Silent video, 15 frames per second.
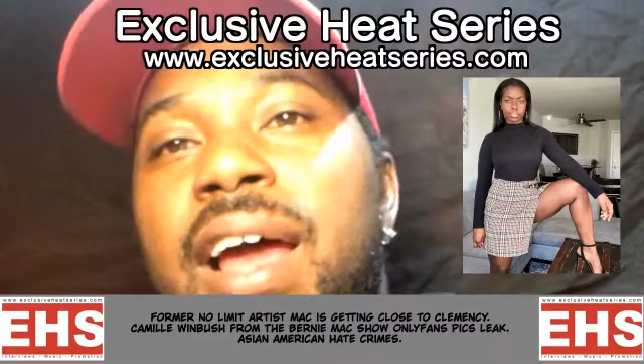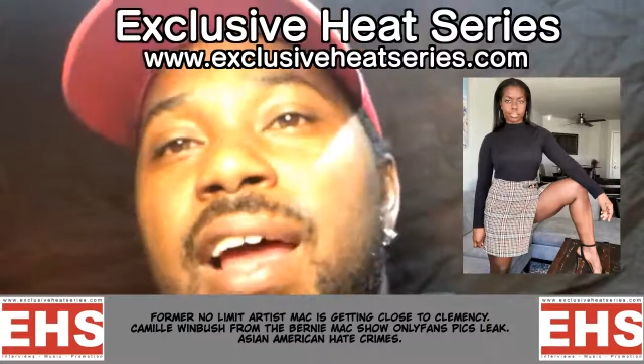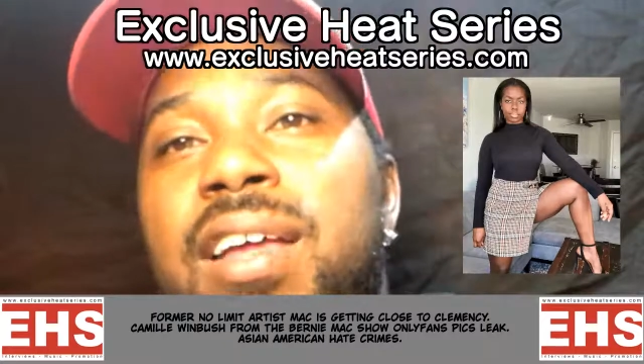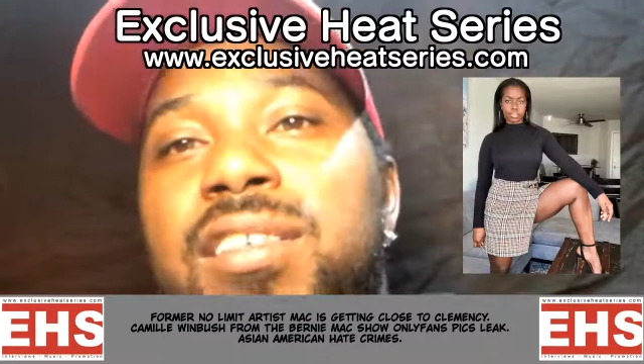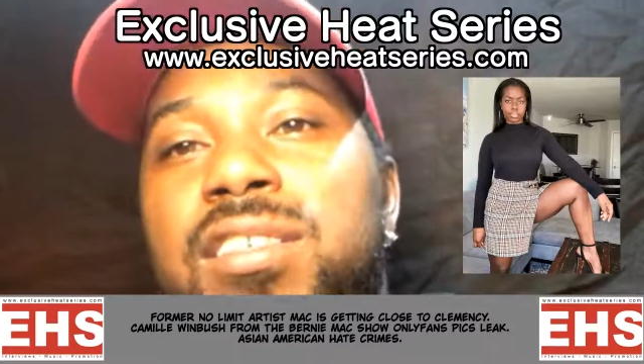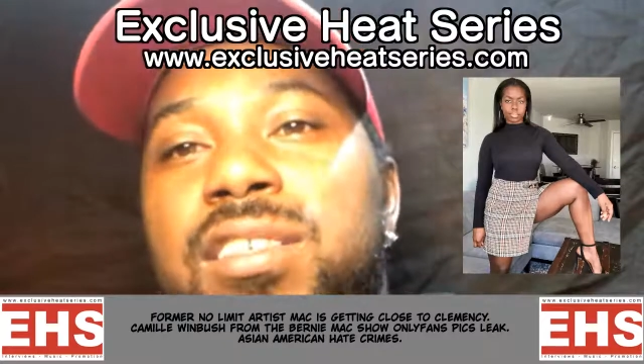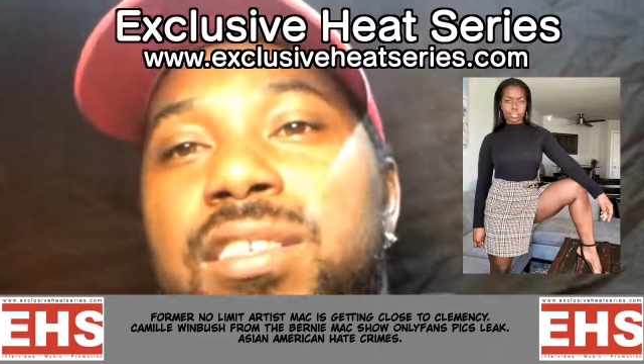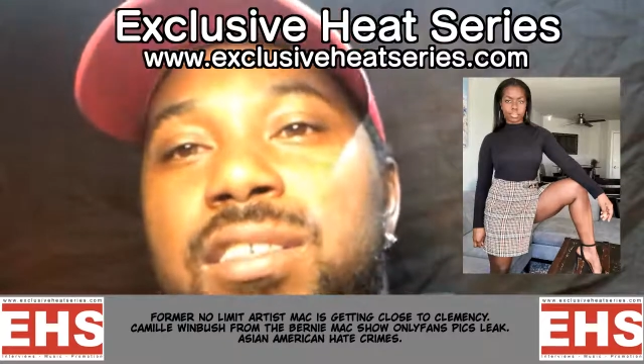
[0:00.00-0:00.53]

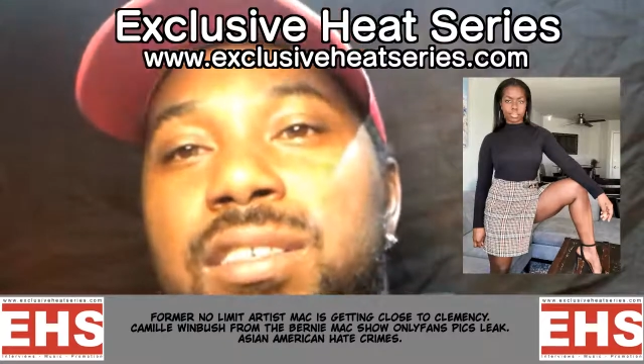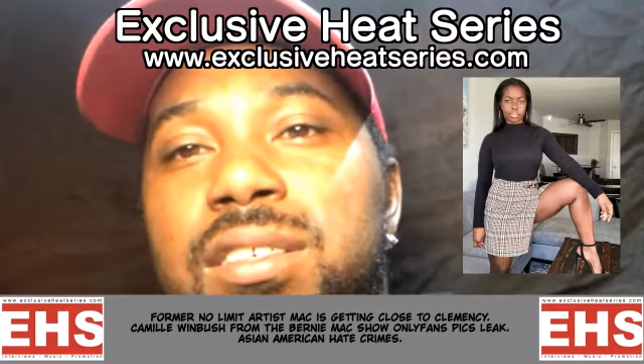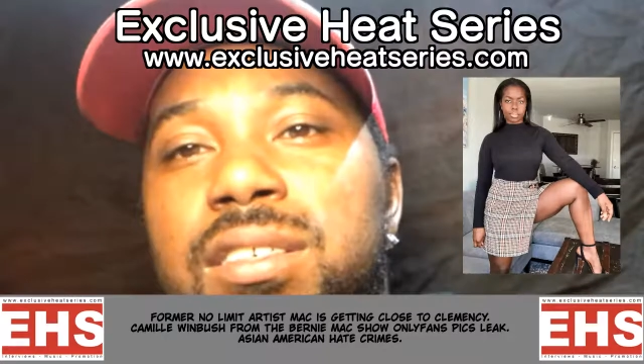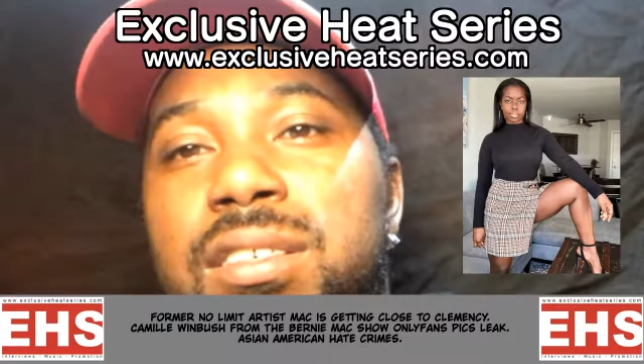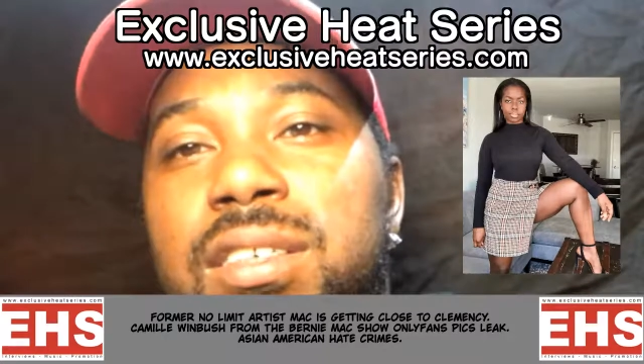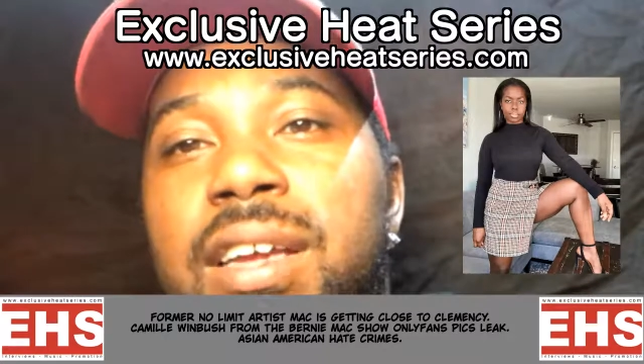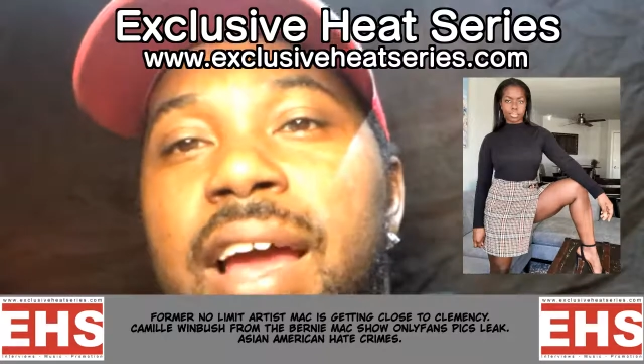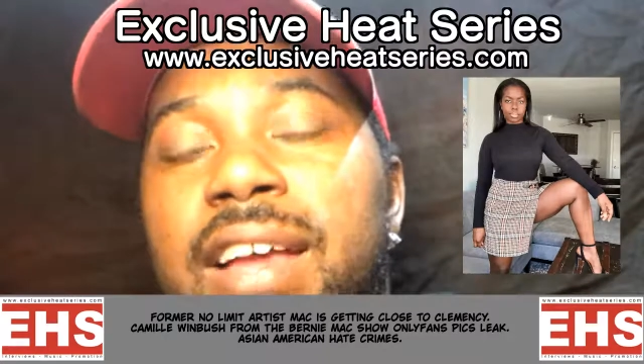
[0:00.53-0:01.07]

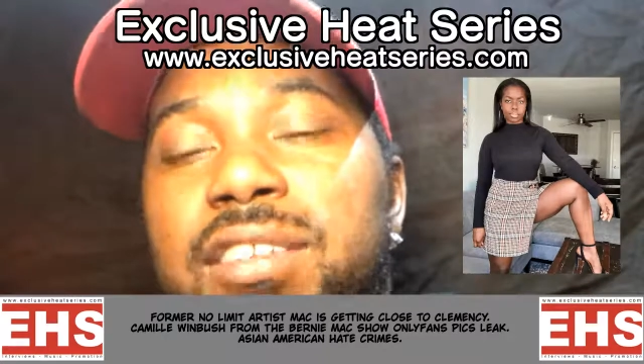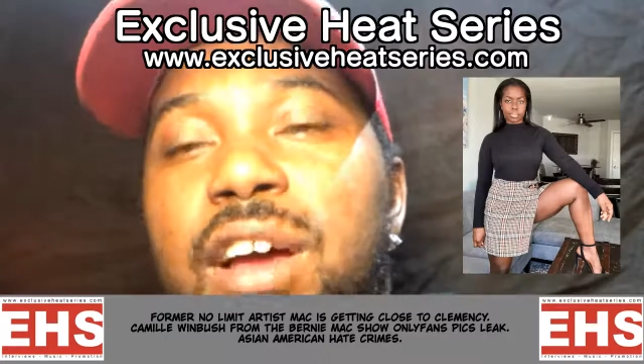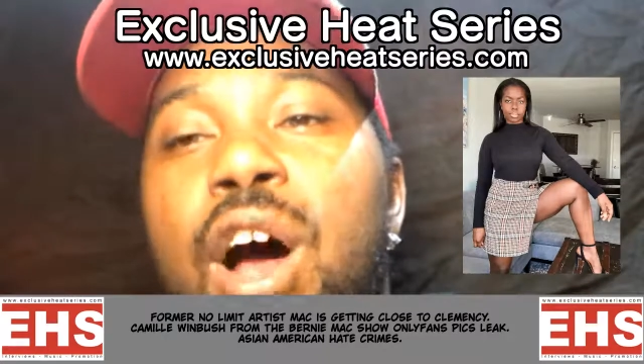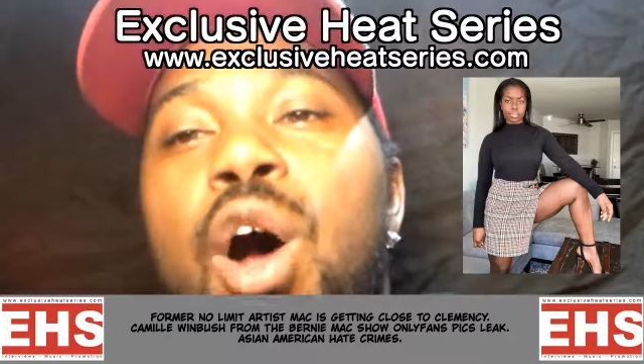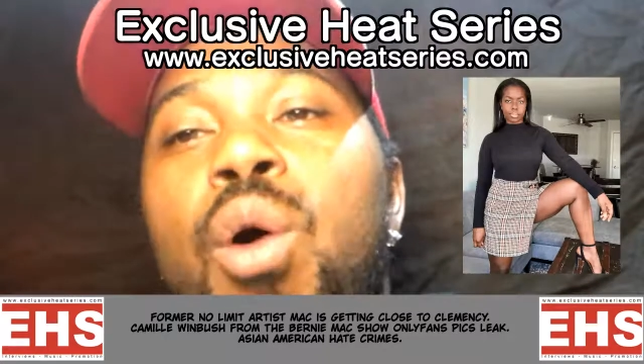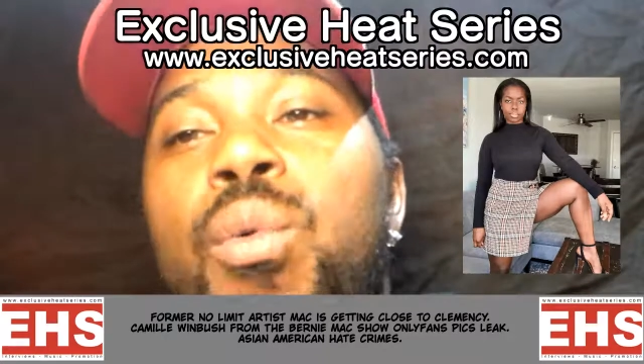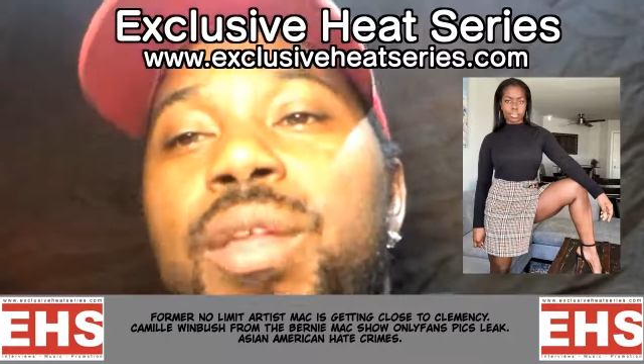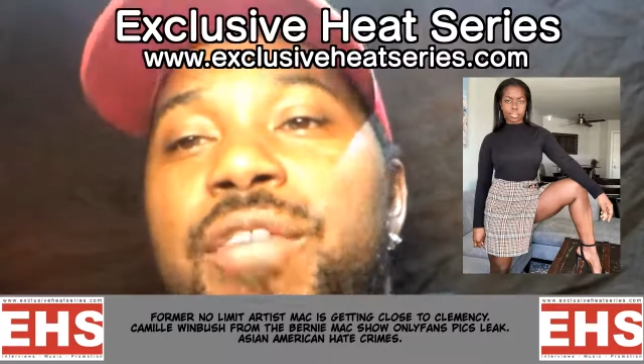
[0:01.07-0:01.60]
has a
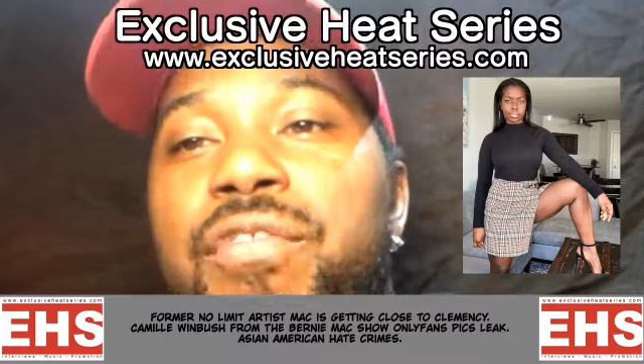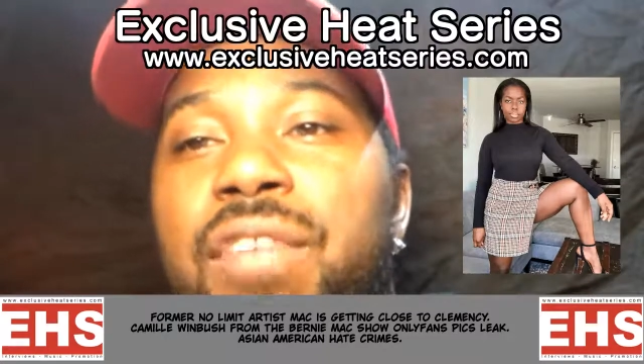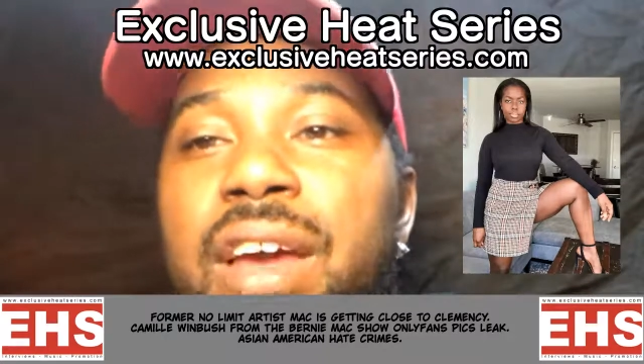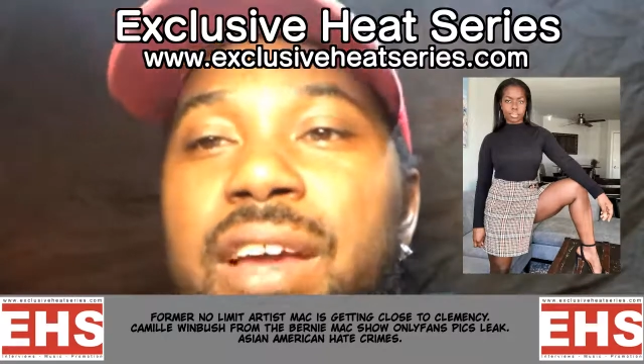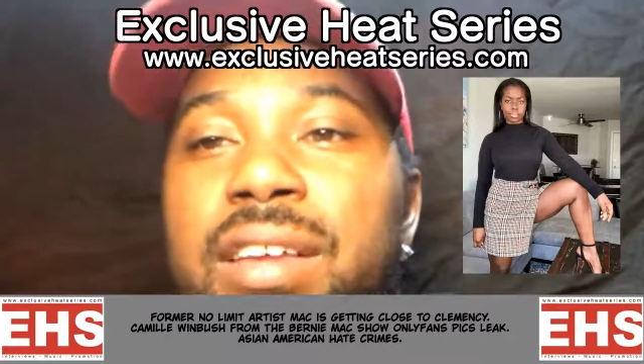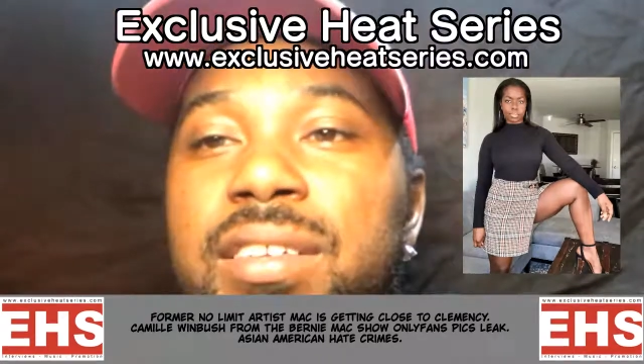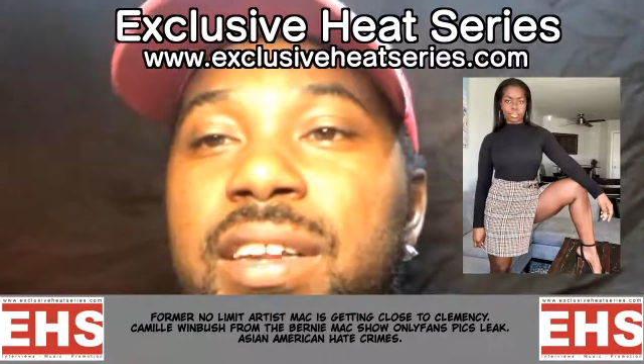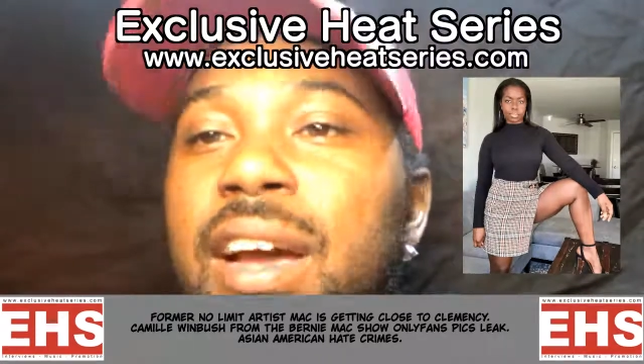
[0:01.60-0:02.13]

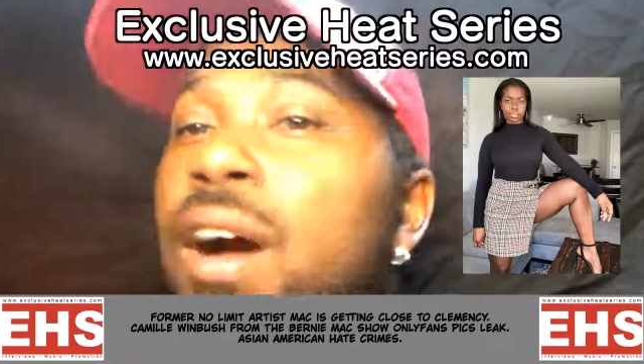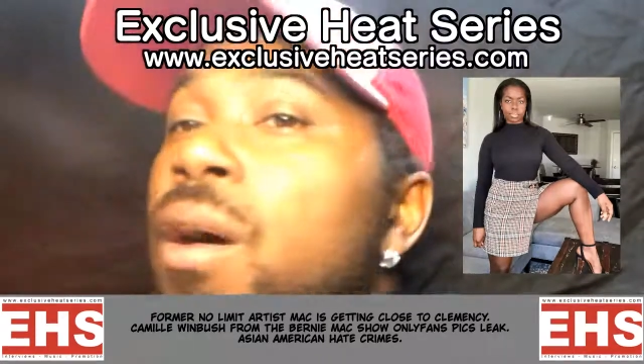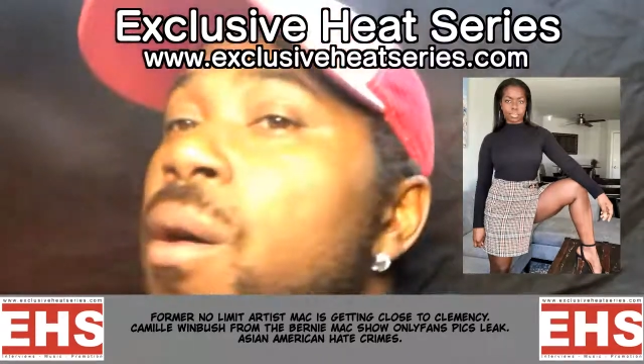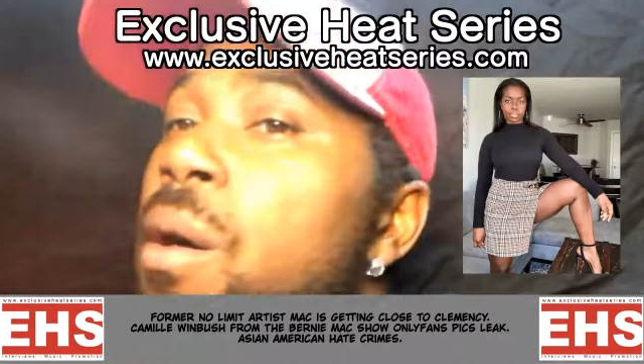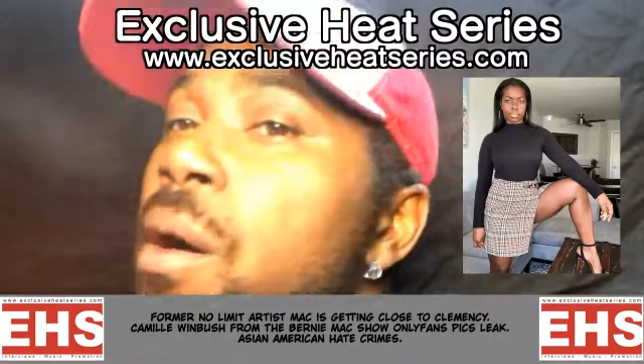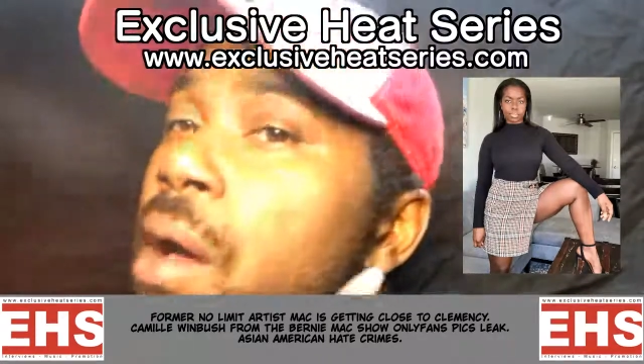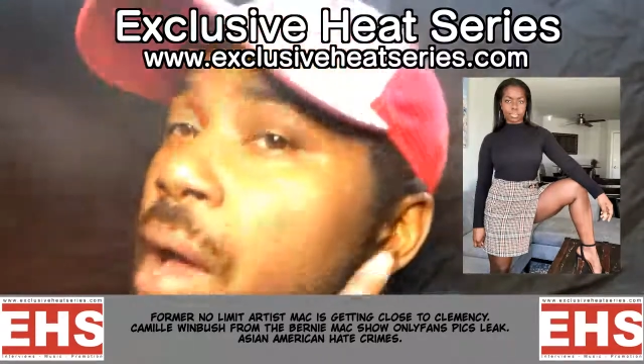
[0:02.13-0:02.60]
OnlyFans now,